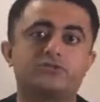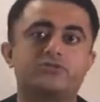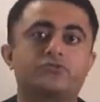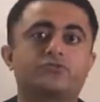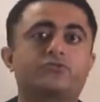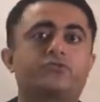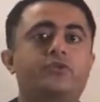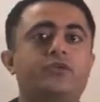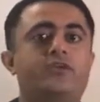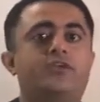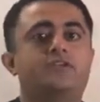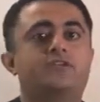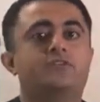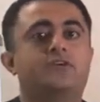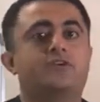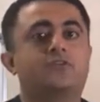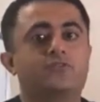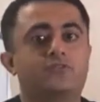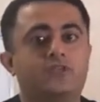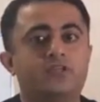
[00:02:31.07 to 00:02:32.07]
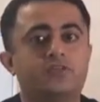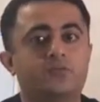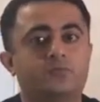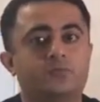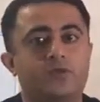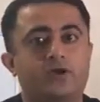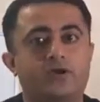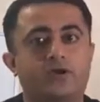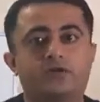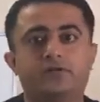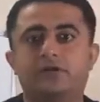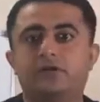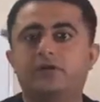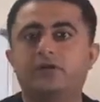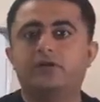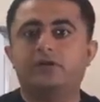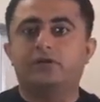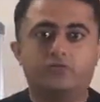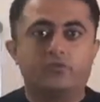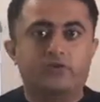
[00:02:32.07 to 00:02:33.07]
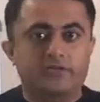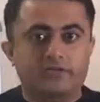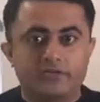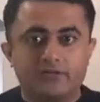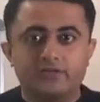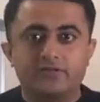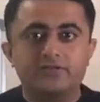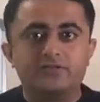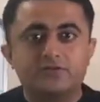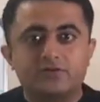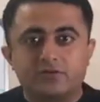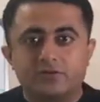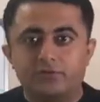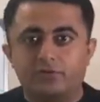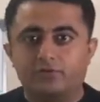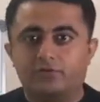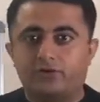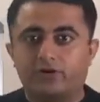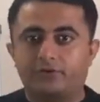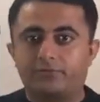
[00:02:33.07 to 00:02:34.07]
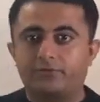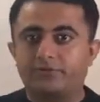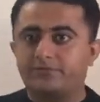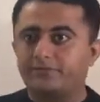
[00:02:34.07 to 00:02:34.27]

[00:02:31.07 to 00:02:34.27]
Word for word: to create a release plan working in a Scrum environment.